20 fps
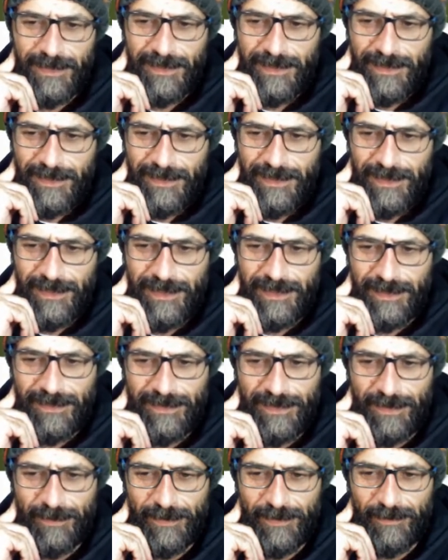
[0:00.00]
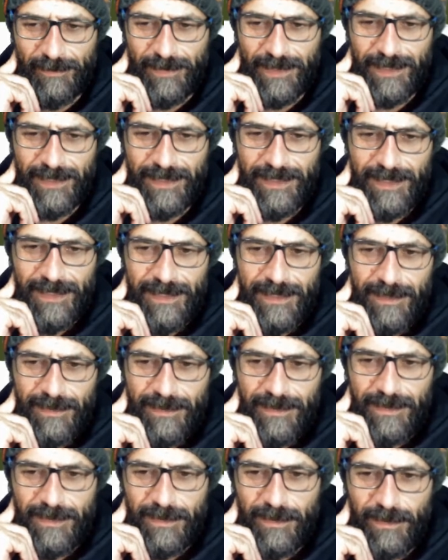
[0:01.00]
I can't remember.
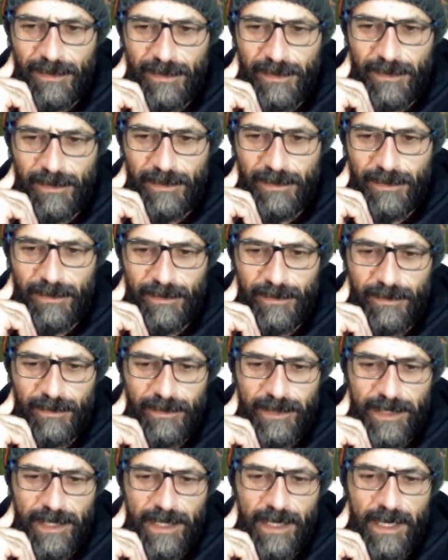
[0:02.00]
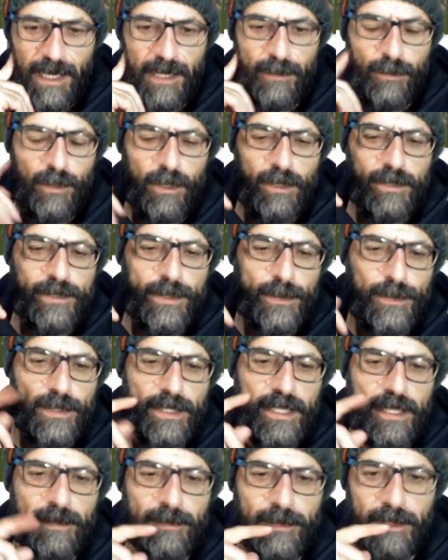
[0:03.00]
So yeah, I will also
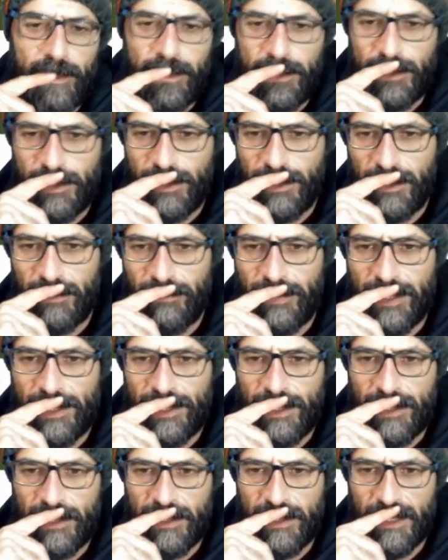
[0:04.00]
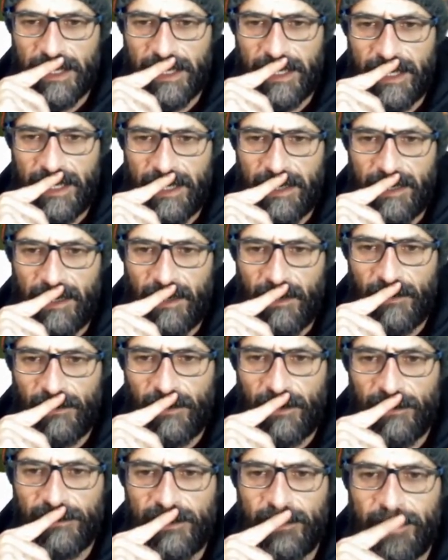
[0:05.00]
skip the initial matches again
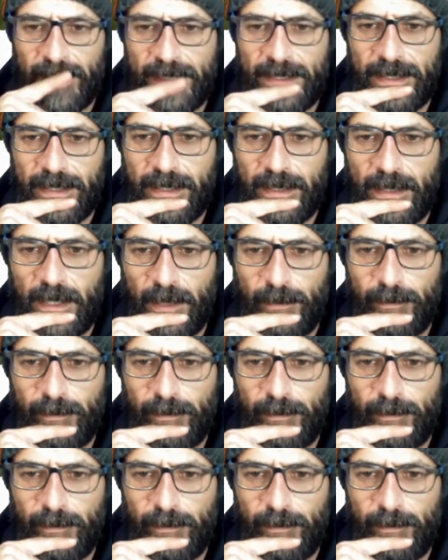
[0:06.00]
of the Mexican Cup.